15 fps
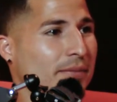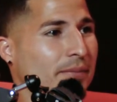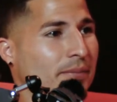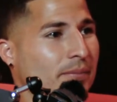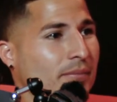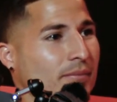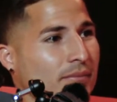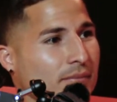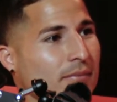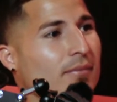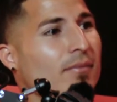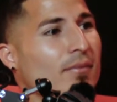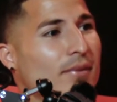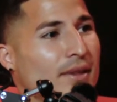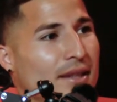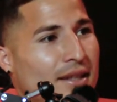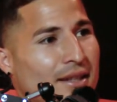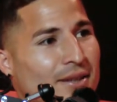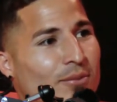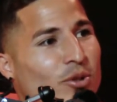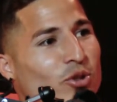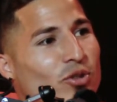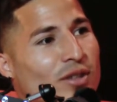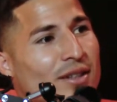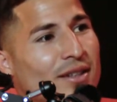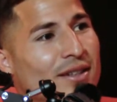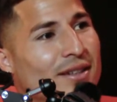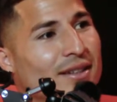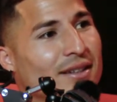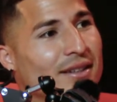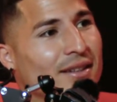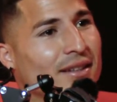Okay. Yeah. What city?